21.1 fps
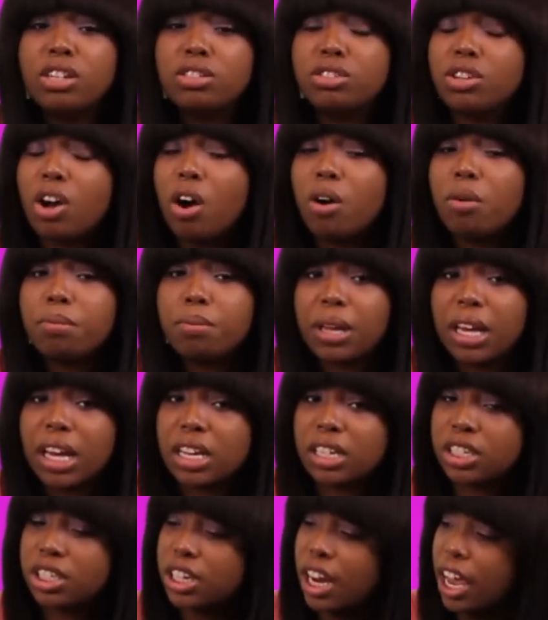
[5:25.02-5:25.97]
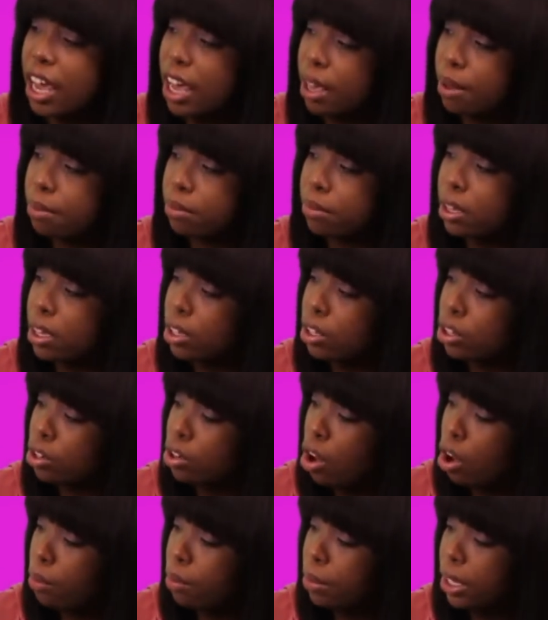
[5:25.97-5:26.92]
don't be ashamed,
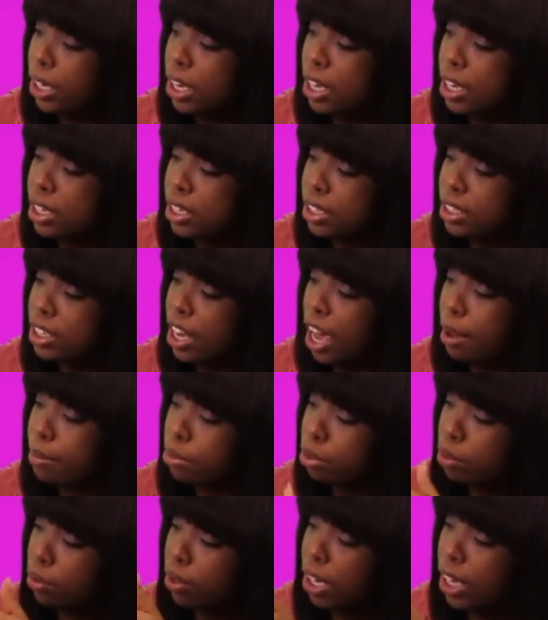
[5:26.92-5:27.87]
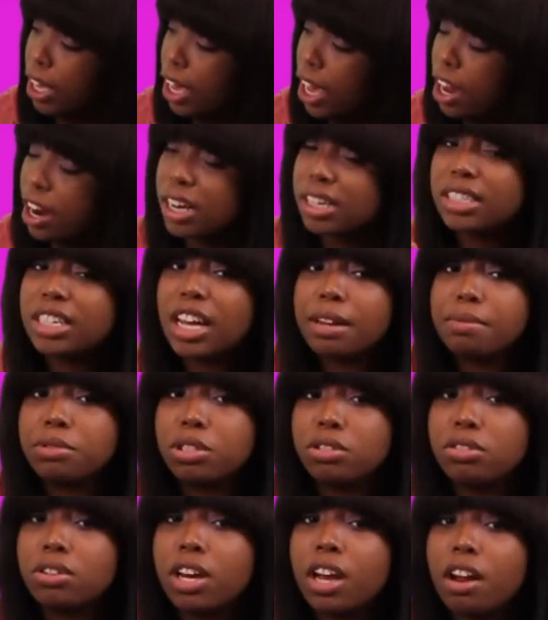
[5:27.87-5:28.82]
you know, because type three hair,
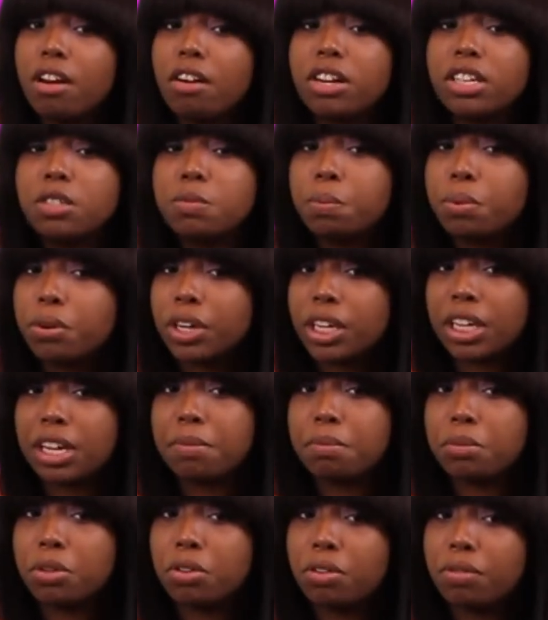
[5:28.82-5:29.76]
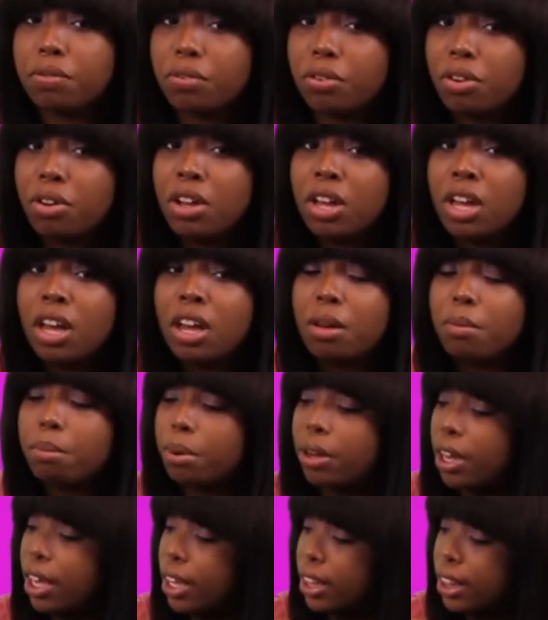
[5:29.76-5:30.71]
type two hair is pretty and beautiful,
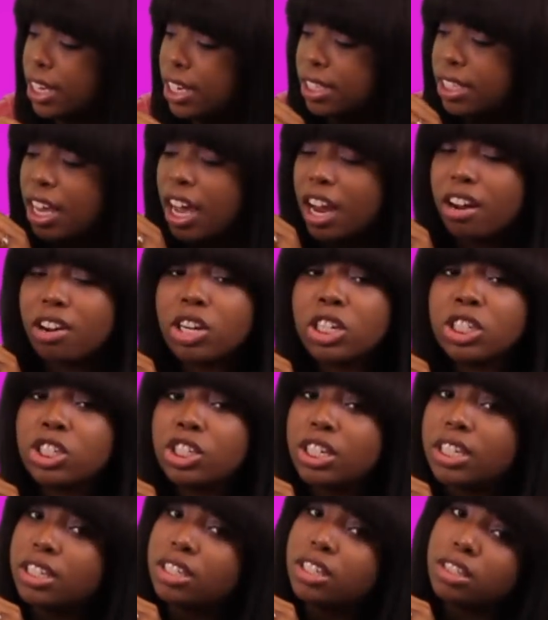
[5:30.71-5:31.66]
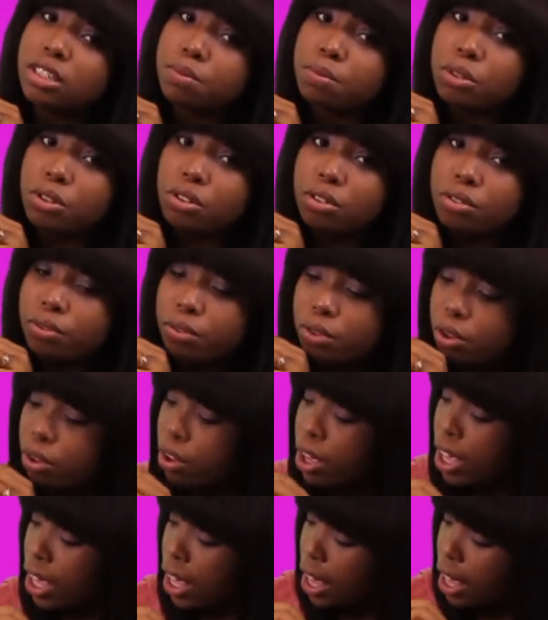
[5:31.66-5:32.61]
but this hair is just as
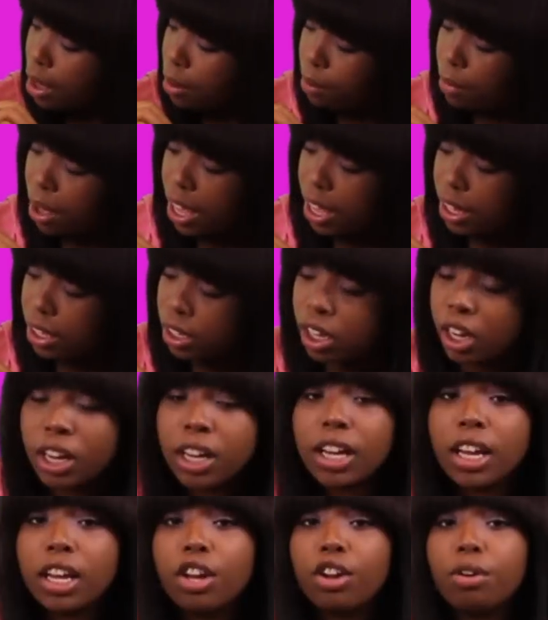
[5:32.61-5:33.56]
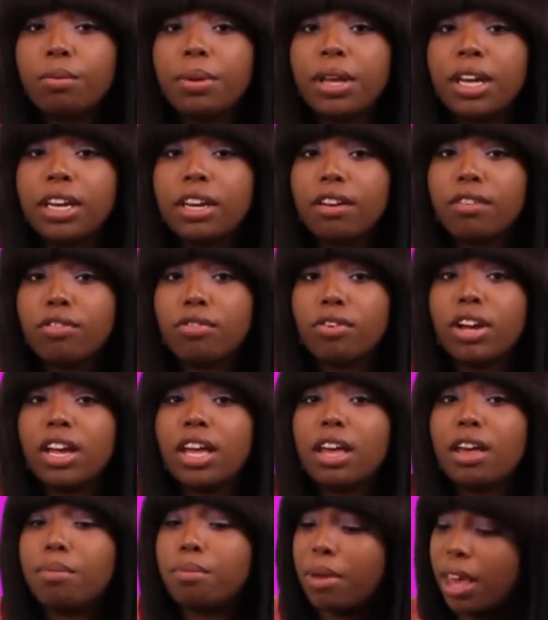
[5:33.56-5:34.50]
beautiful. It may look a little bit different,
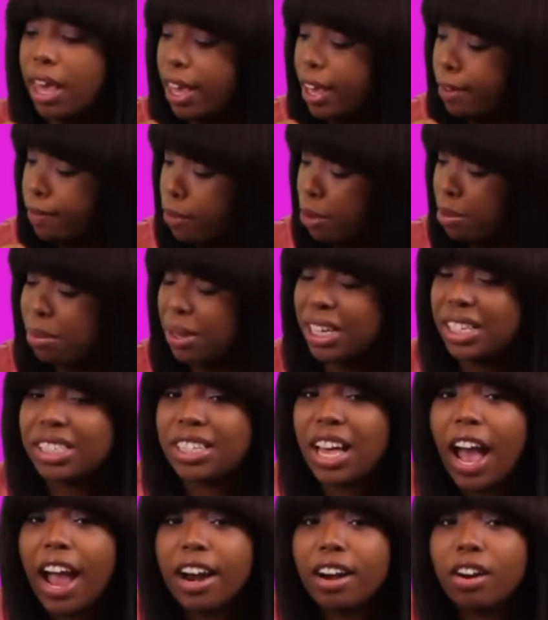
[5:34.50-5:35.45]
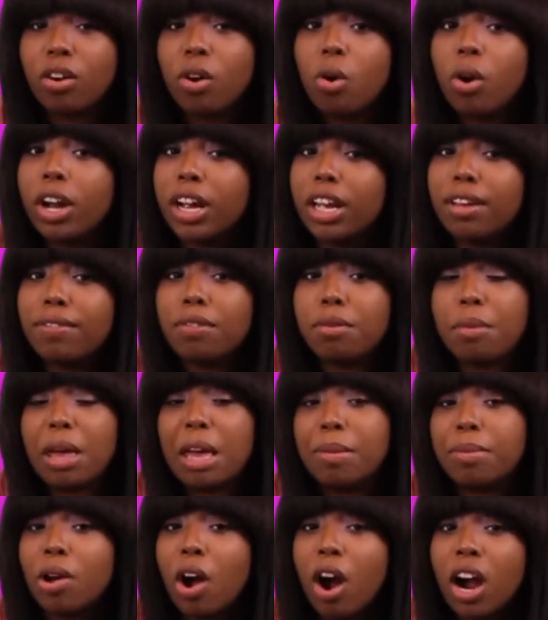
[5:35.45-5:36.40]
it may even be tighter or even
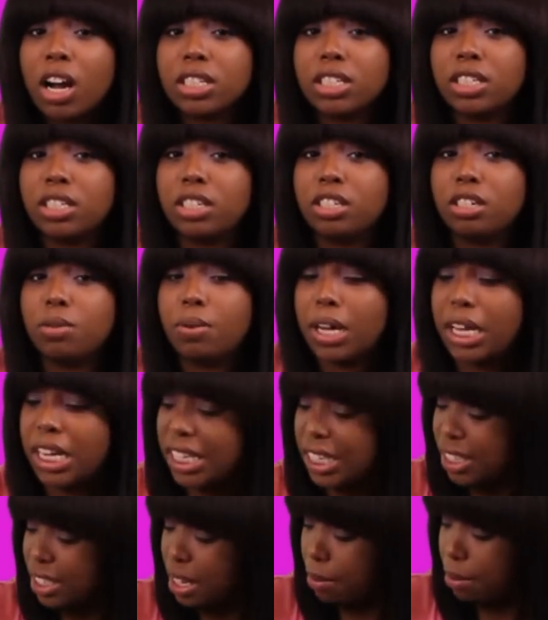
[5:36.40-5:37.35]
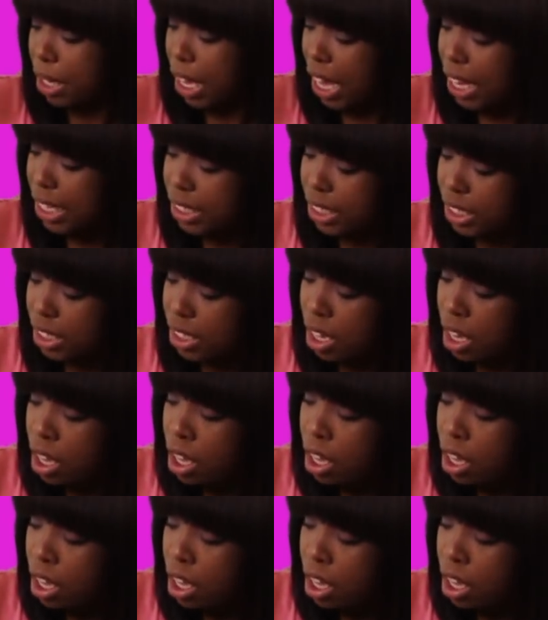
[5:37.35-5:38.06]
maybe hard to deal with in some cases,